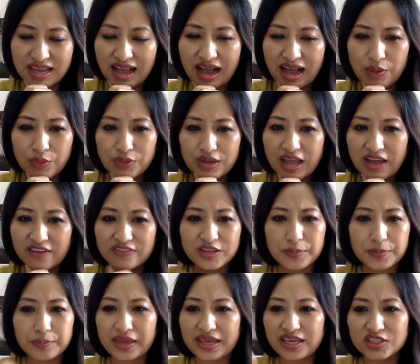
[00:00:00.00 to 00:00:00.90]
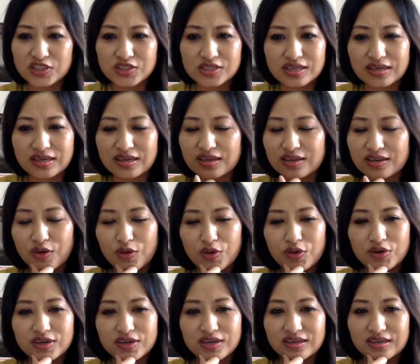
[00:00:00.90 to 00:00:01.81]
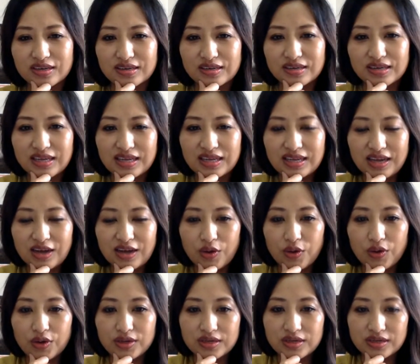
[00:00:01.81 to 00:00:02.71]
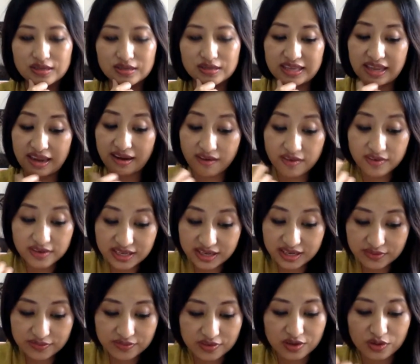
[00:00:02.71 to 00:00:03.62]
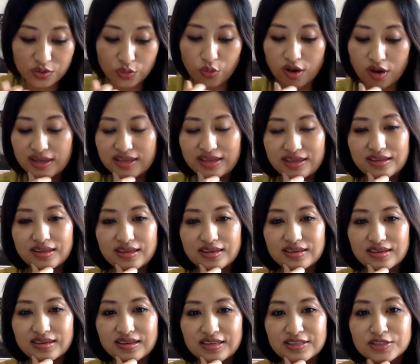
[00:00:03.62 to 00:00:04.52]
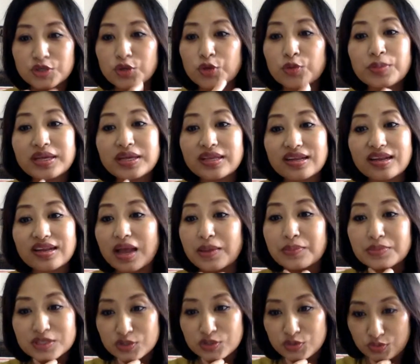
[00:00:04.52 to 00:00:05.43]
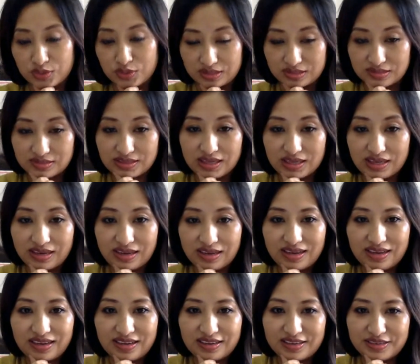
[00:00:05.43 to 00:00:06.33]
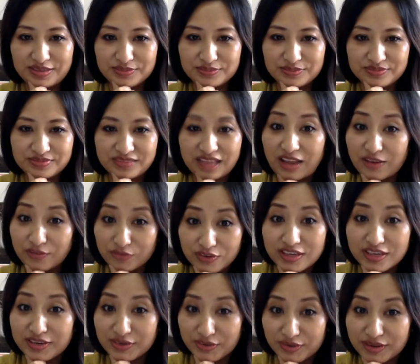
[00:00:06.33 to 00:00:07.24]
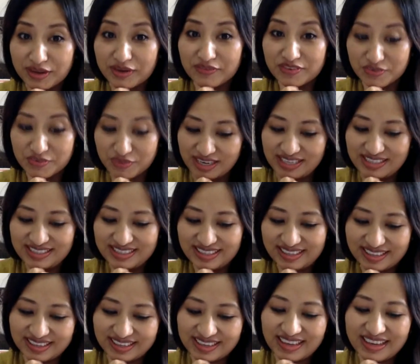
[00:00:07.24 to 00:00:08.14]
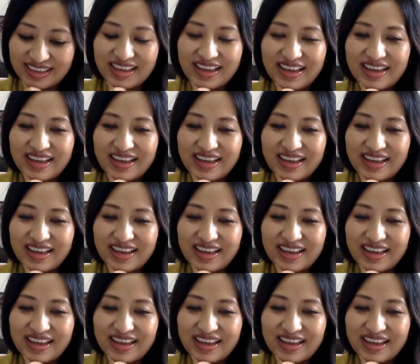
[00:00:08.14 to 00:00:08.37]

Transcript: I will have the patient or the caregiver walk in assuming that I'm a student. Thankfully, not everyone did.